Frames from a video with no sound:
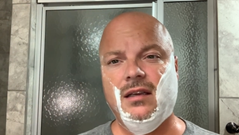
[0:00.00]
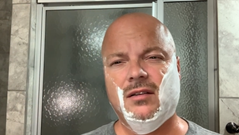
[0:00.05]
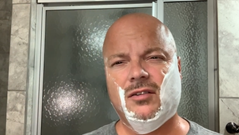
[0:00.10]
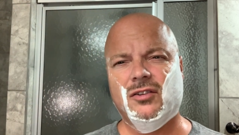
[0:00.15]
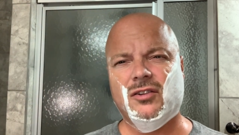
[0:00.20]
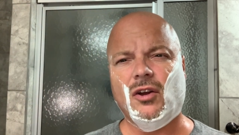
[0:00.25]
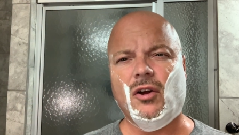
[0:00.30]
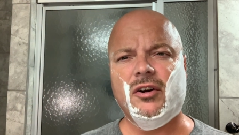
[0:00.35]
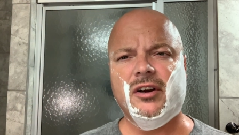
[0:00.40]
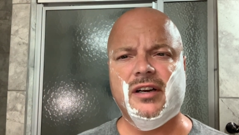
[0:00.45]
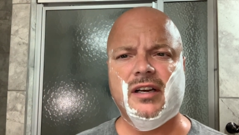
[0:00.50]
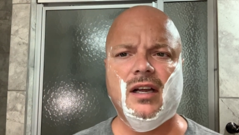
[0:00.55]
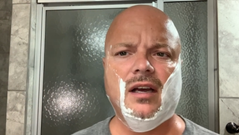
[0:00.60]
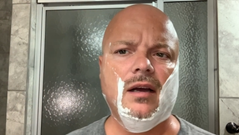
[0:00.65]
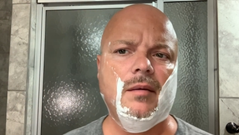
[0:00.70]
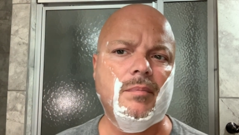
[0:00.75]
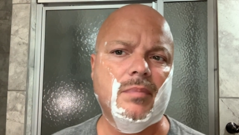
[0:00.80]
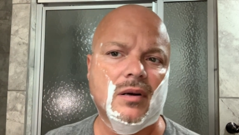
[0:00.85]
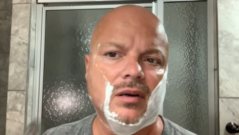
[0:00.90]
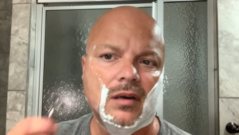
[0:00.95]
started
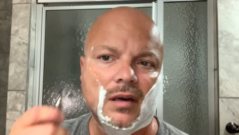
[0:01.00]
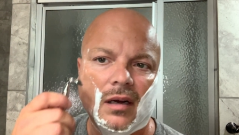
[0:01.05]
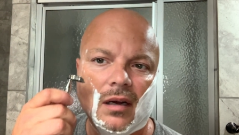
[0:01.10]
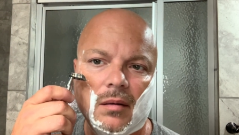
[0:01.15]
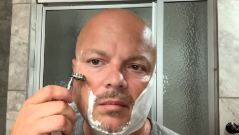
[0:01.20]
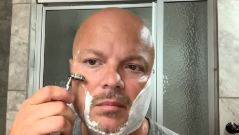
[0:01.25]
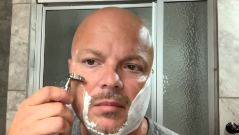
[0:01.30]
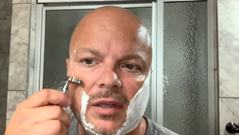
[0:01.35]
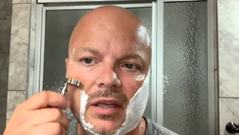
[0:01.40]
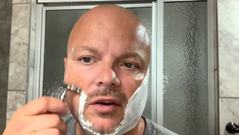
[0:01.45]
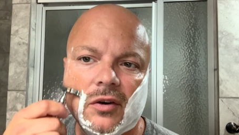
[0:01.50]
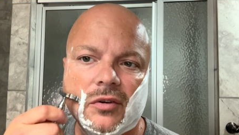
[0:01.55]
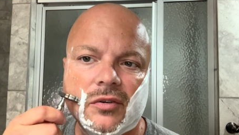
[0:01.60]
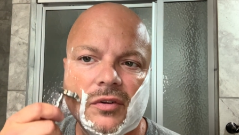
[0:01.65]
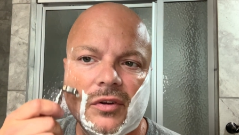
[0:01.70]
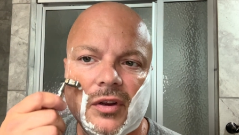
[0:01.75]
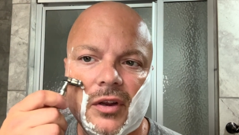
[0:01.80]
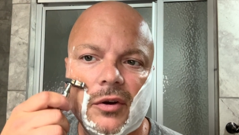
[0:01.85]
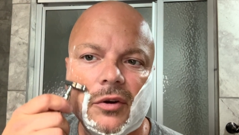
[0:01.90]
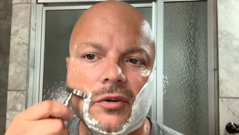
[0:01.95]
up um, years
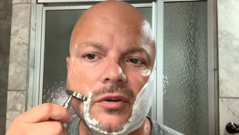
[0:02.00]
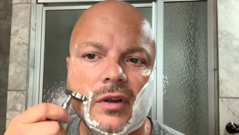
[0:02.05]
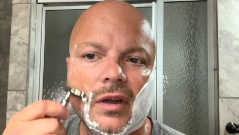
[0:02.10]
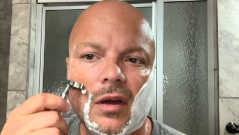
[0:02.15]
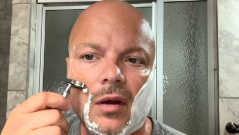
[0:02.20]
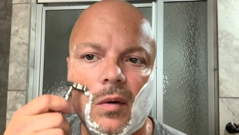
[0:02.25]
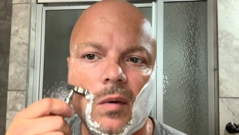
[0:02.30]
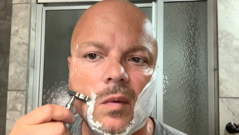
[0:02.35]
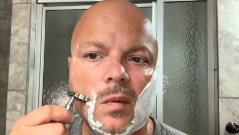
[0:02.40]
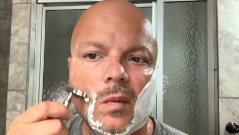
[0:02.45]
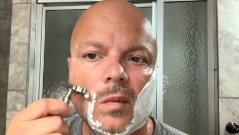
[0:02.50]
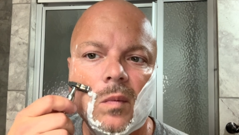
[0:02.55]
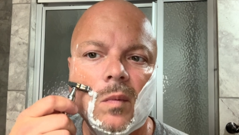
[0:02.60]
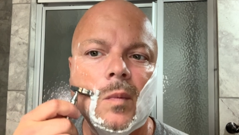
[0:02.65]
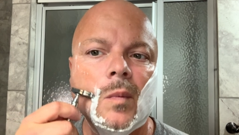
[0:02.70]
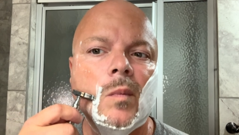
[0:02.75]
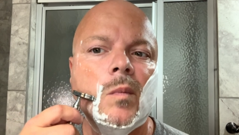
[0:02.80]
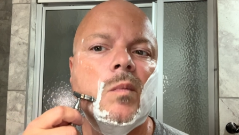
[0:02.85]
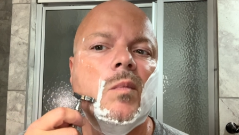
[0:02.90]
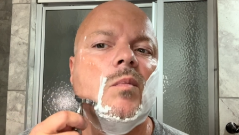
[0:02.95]
and years ago,
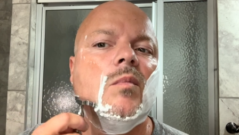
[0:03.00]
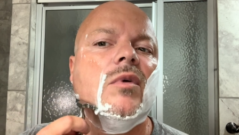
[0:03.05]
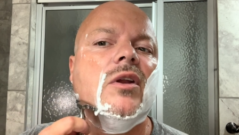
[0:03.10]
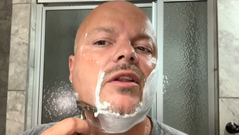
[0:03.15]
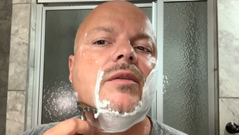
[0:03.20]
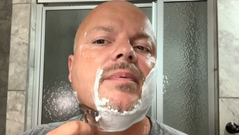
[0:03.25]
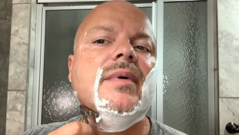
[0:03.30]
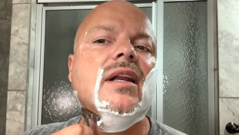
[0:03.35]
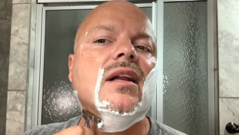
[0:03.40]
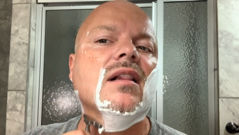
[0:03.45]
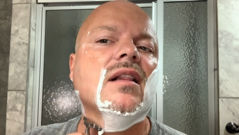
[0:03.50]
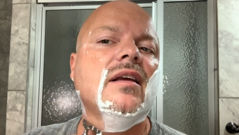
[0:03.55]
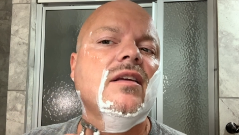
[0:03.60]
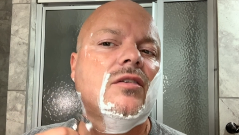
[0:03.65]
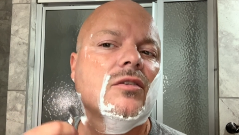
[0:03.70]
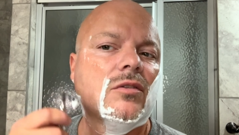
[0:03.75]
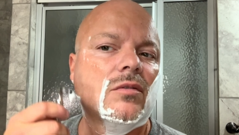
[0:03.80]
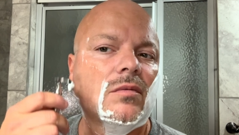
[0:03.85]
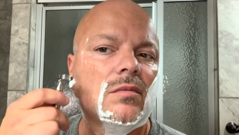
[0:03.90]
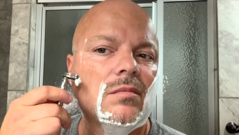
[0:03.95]
but it's been at
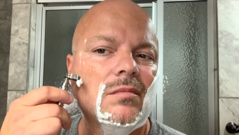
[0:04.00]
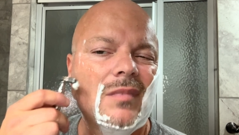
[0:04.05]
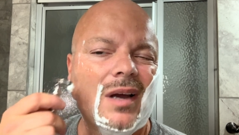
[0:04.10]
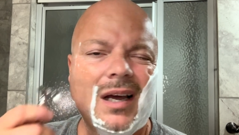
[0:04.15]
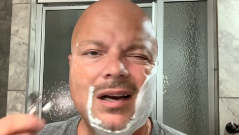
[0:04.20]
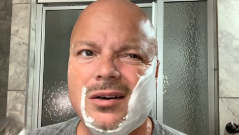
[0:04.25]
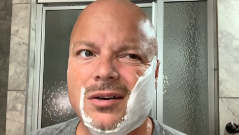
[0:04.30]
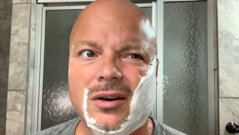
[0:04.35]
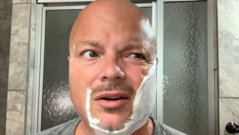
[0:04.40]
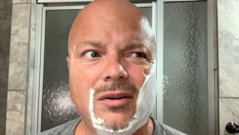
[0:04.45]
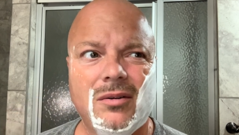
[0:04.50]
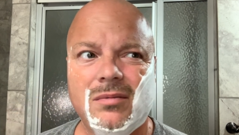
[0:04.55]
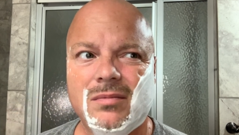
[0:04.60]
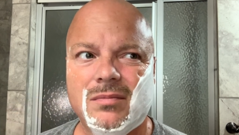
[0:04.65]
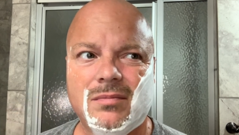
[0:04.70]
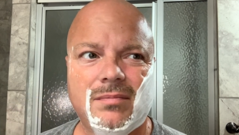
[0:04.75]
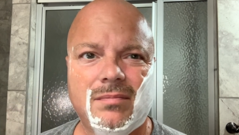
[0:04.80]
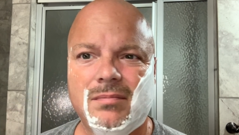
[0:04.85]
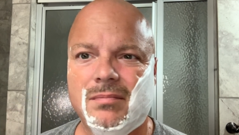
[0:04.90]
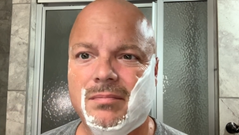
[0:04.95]
least, I don't know,
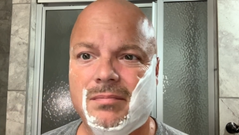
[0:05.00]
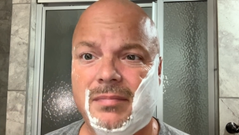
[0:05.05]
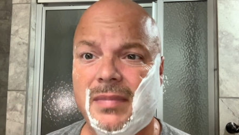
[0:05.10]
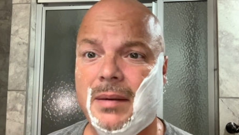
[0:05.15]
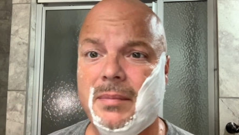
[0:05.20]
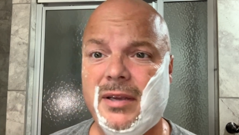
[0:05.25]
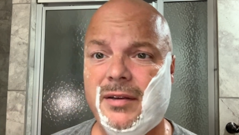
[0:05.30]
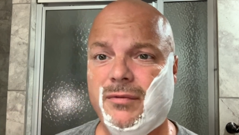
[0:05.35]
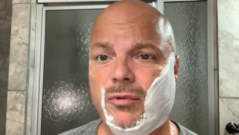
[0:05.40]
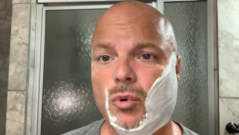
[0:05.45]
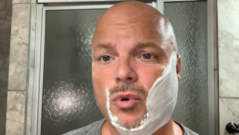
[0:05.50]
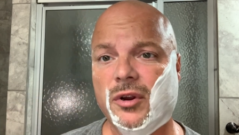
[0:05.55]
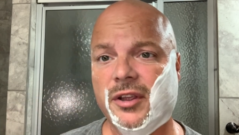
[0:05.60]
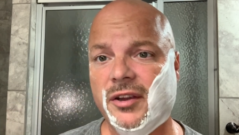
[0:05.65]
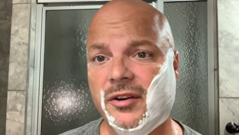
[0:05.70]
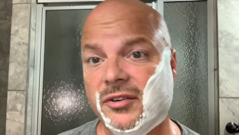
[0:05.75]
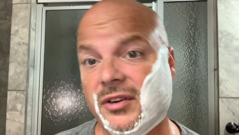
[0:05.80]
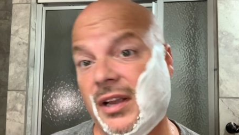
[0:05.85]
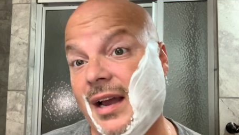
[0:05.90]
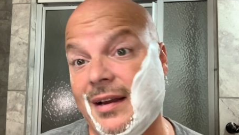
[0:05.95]
maybe four
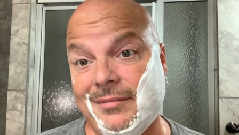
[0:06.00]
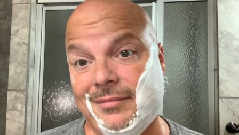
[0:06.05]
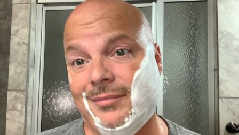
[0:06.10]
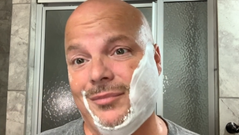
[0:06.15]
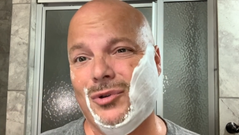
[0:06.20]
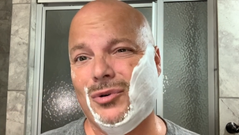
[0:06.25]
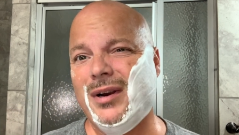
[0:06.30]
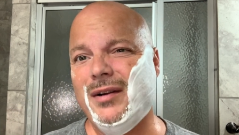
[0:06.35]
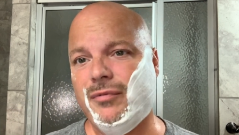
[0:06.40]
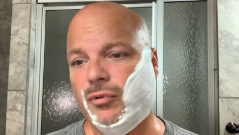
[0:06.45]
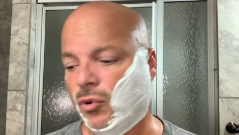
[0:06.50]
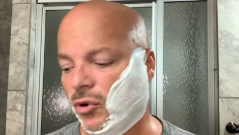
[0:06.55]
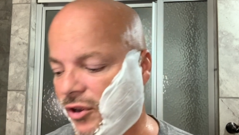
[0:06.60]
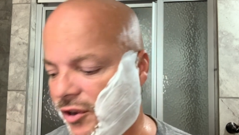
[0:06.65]
years, I, three, four